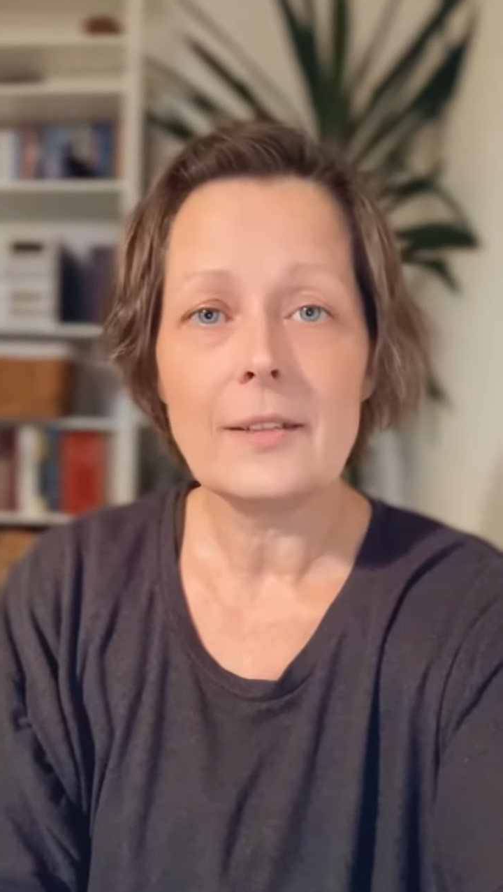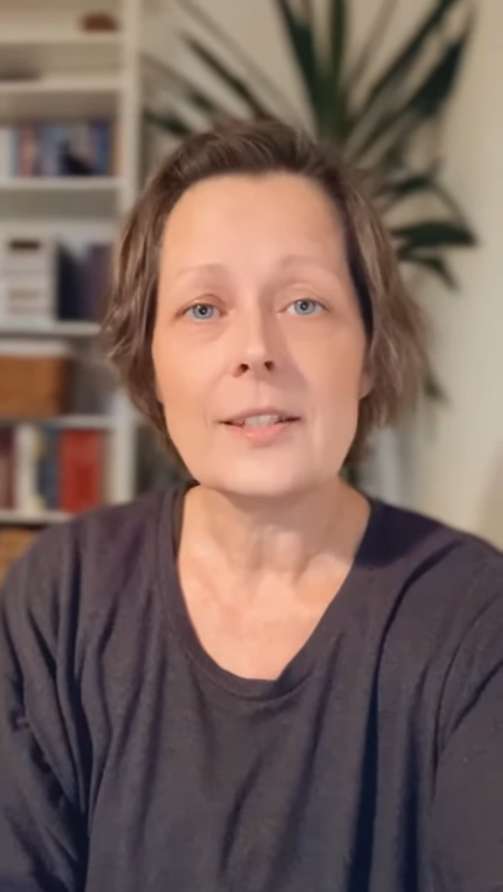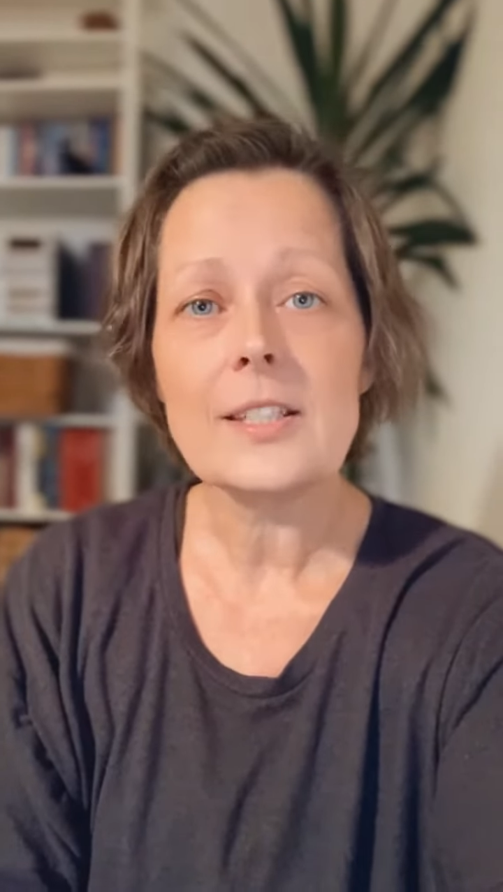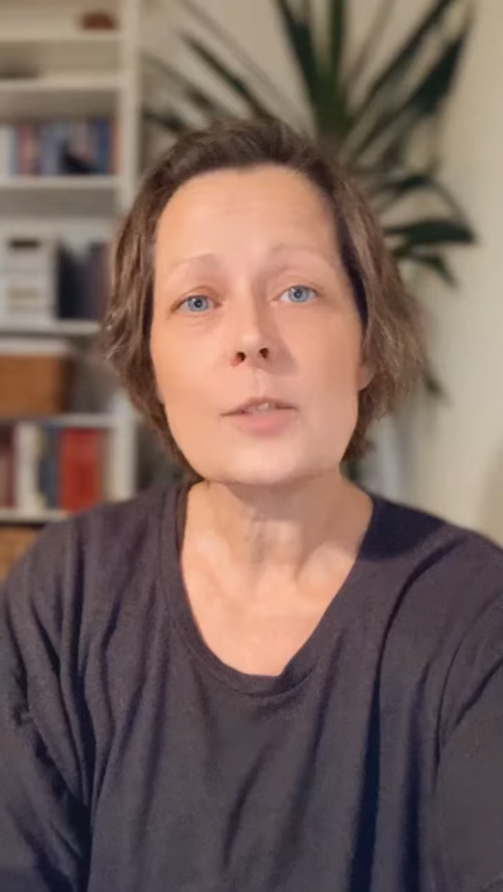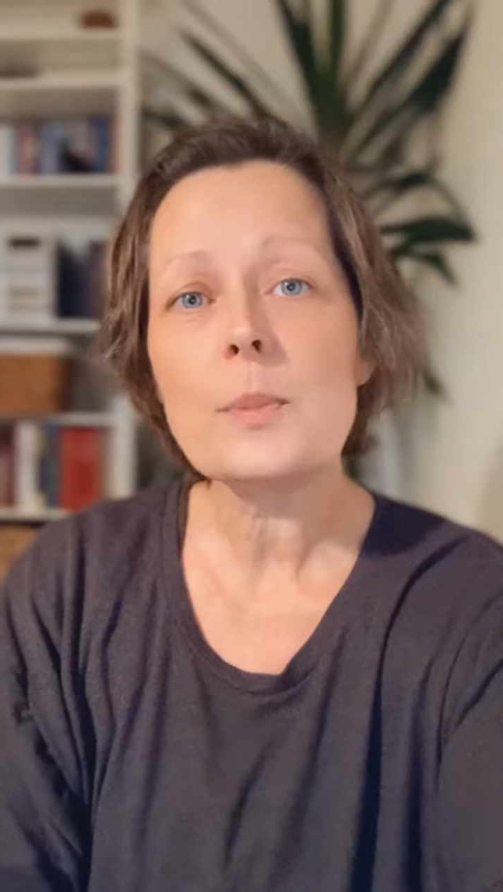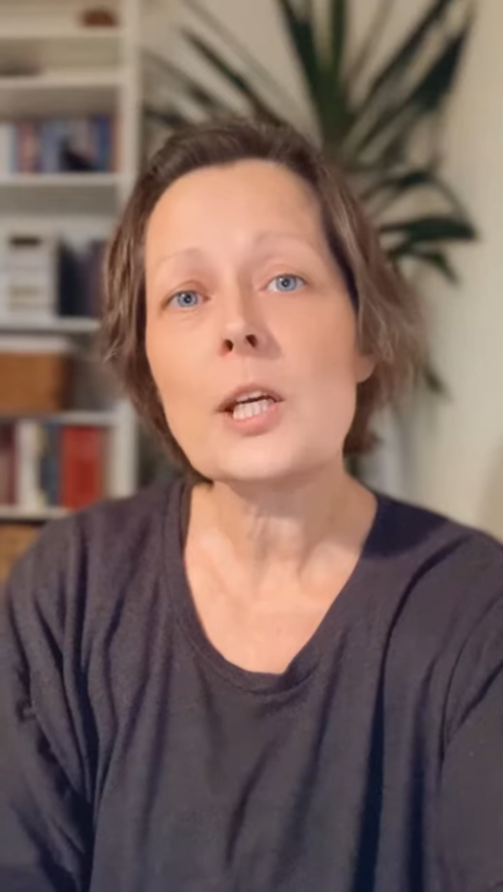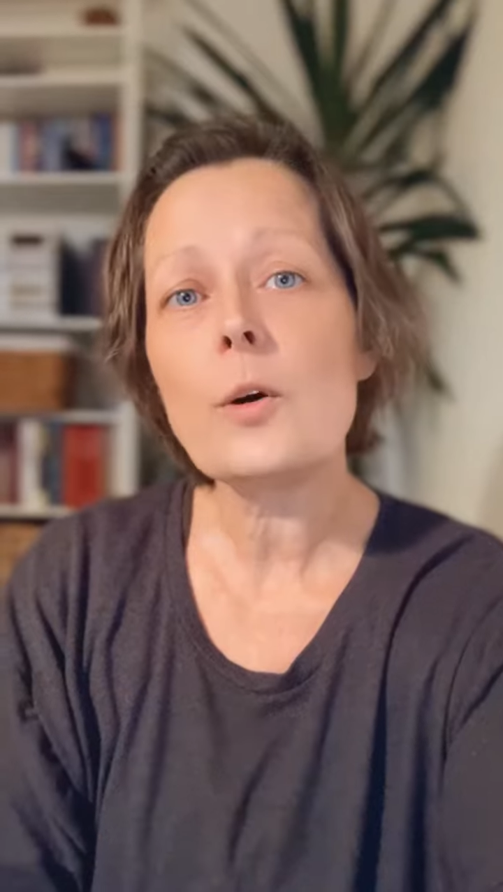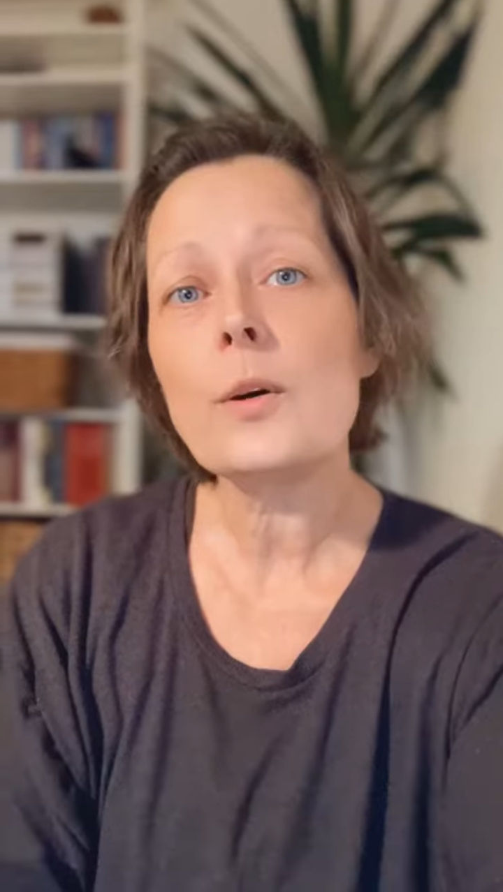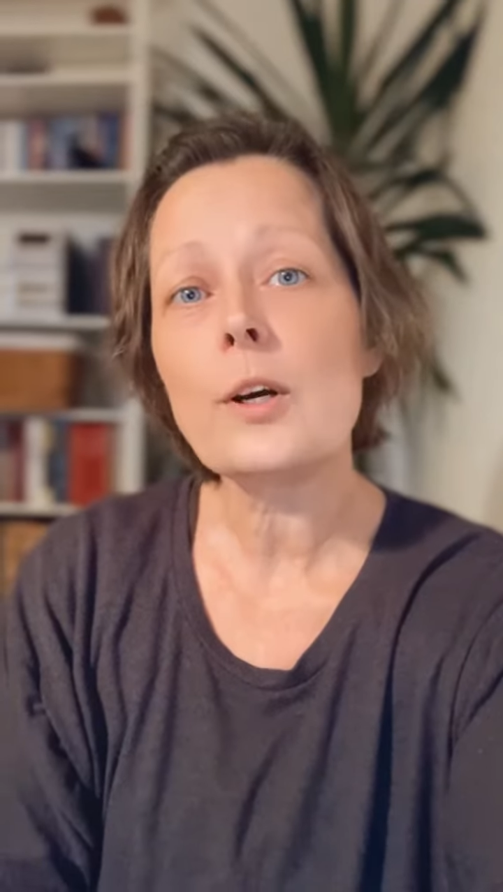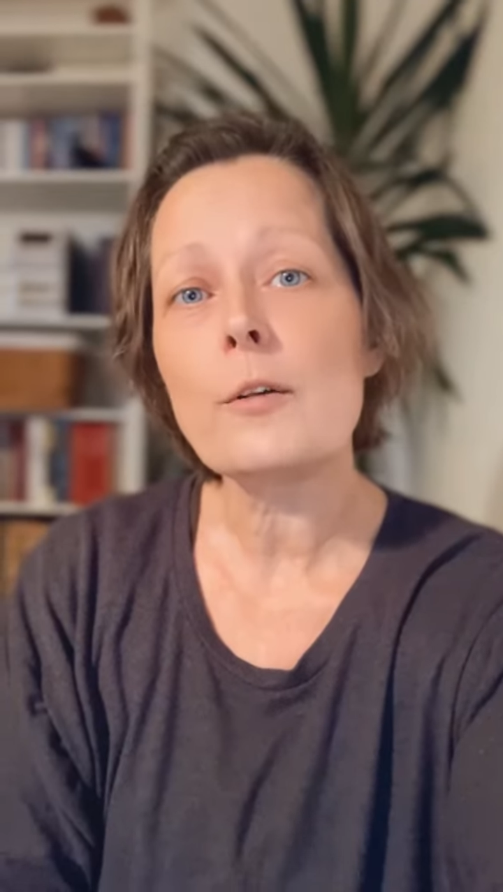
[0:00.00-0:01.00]
This has been
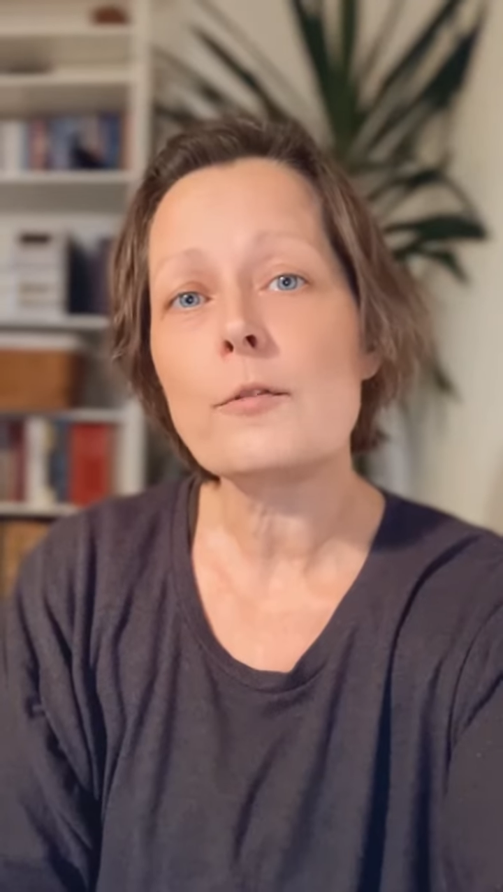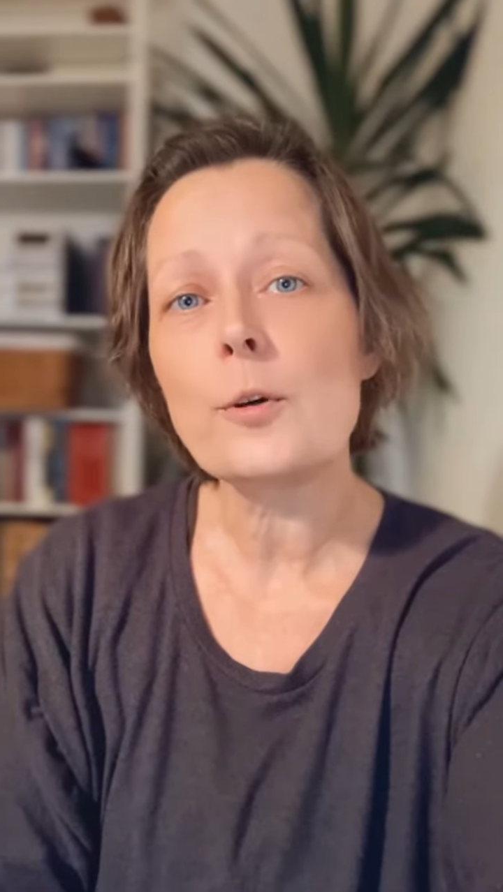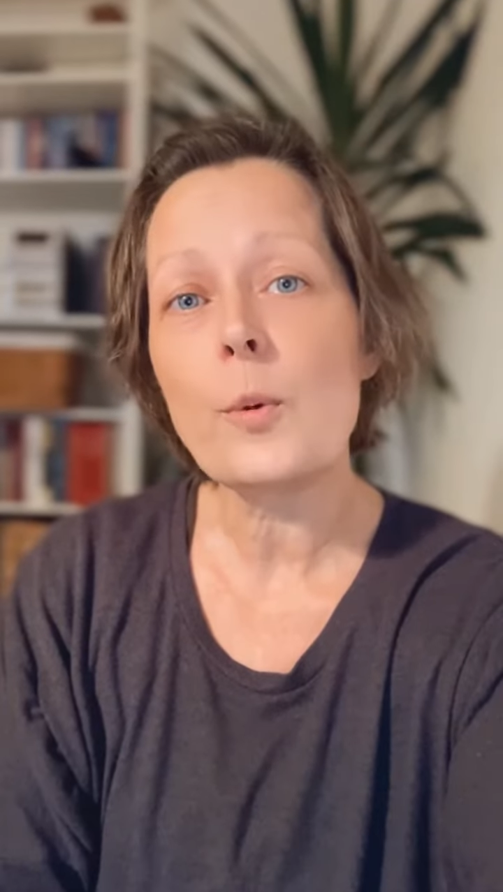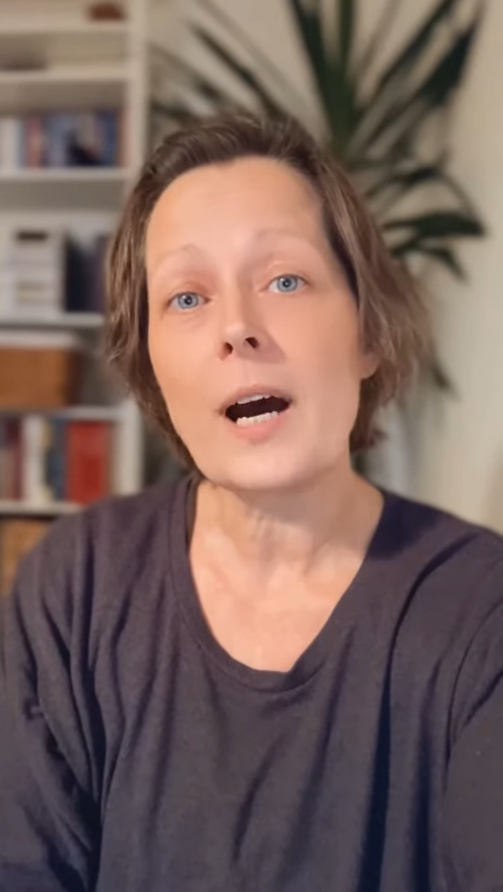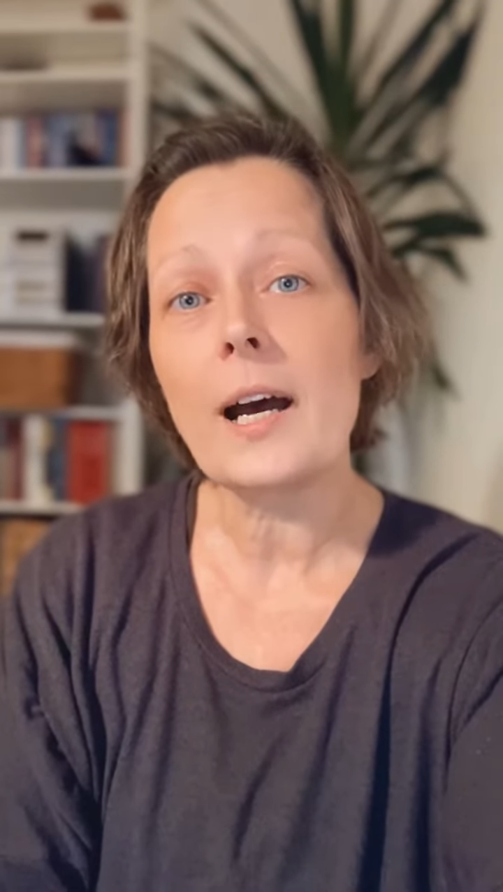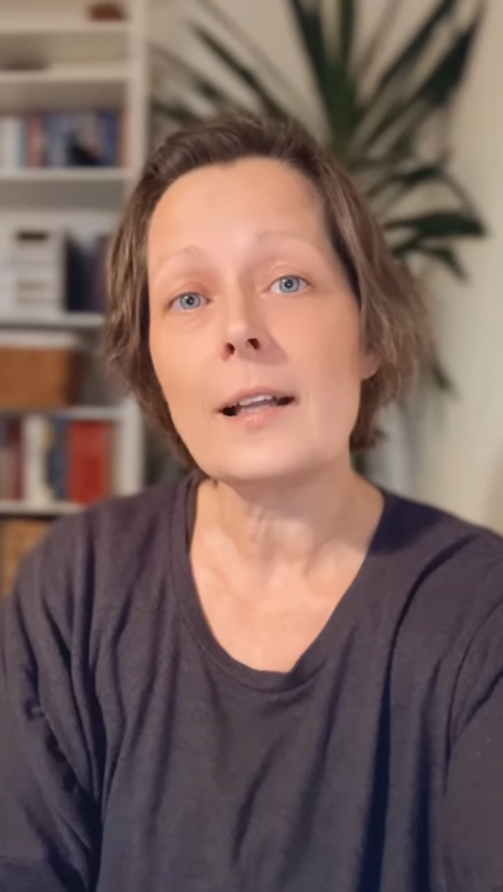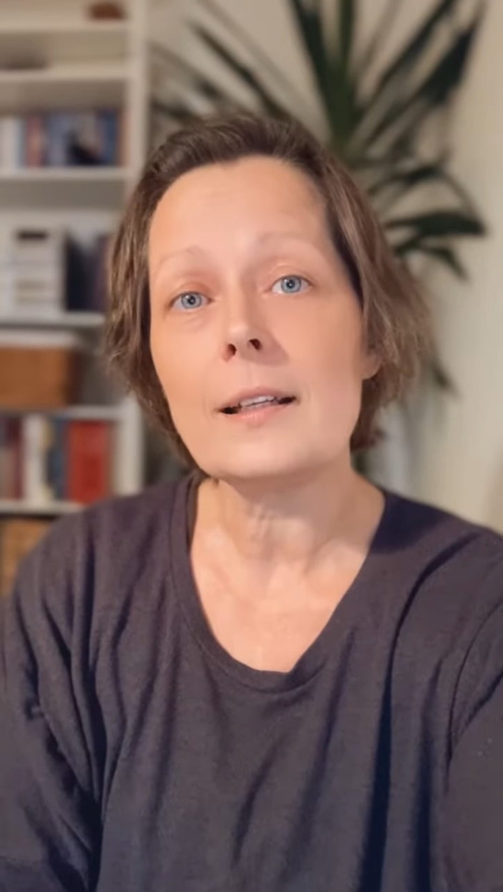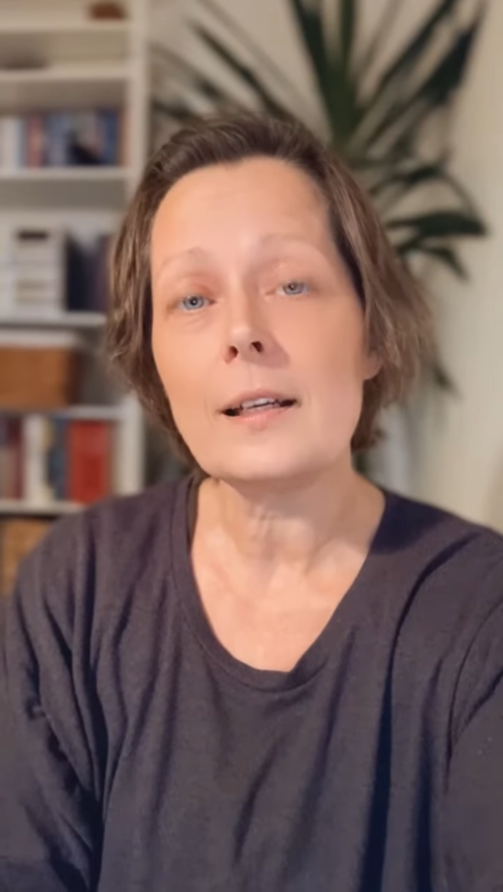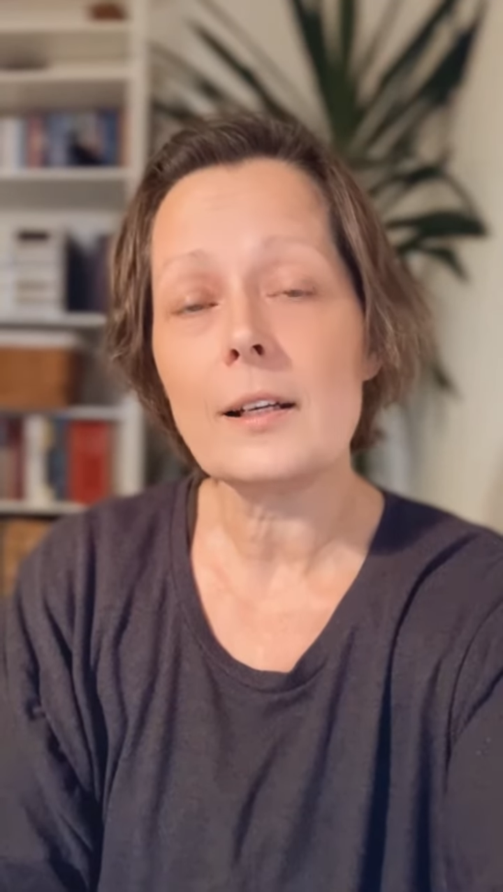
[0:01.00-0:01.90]
going on for a while.